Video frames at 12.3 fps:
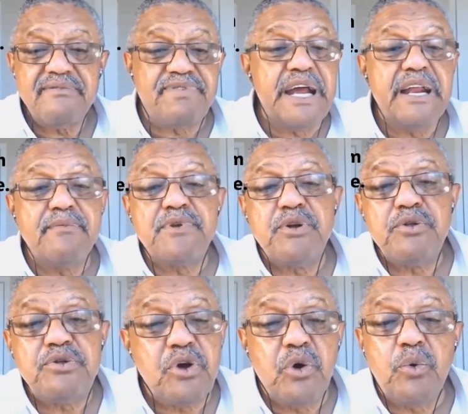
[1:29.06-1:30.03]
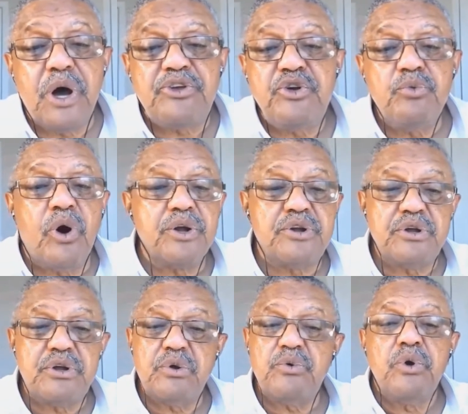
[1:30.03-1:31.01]
Freedom to do what you want to
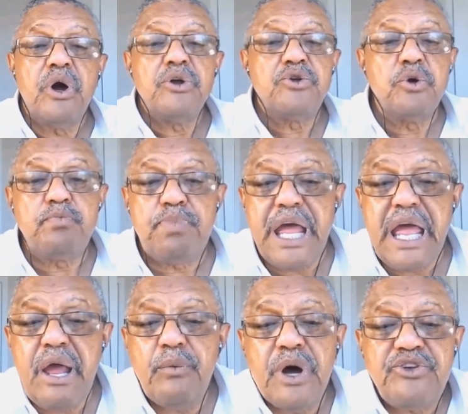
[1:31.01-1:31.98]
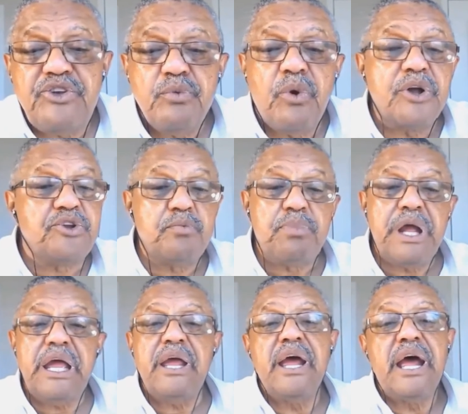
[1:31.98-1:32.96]
do, to be what you want to
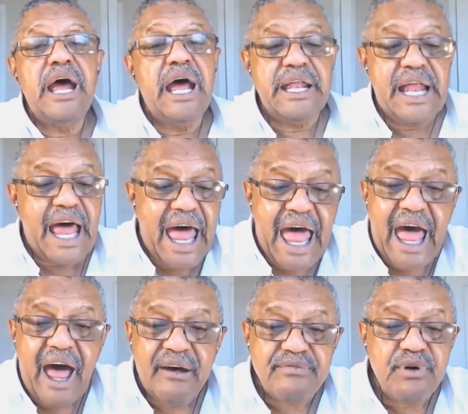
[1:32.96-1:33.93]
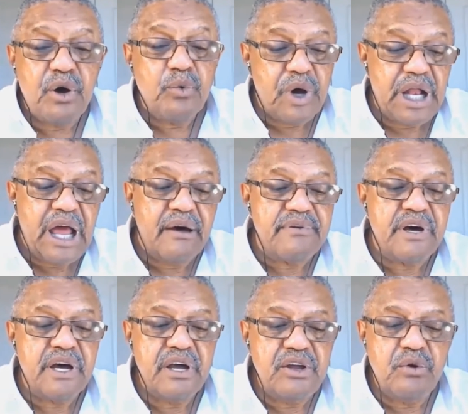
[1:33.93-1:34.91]
be, and to have
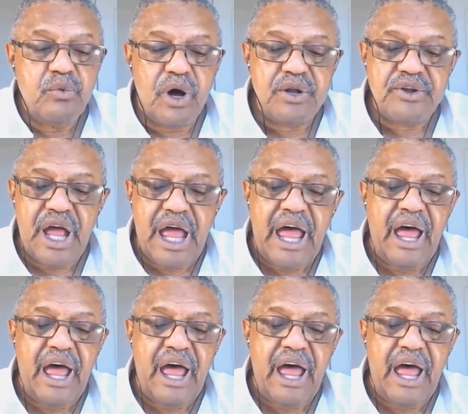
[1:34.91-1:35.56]
whatever you want to